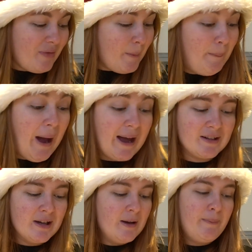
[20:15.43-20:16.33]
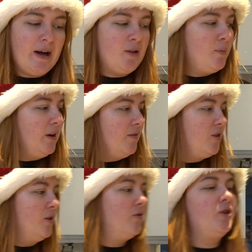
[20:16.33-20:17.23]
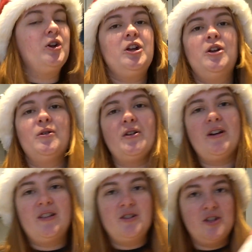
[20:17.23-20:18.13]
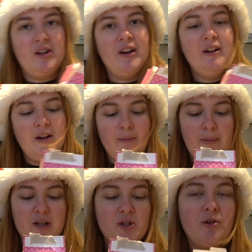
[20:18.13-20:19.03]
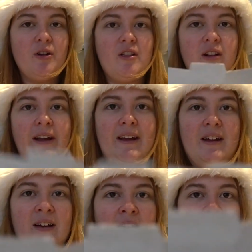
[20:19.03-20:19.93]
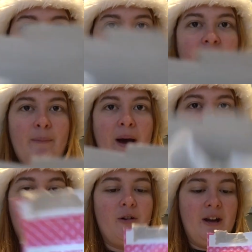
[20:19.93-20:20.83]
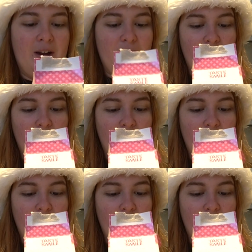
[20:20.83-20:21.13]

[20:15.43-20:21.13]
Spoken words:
Bad sprinkling of snow. If you're gonna use icing sugar, make sure it's like powdery and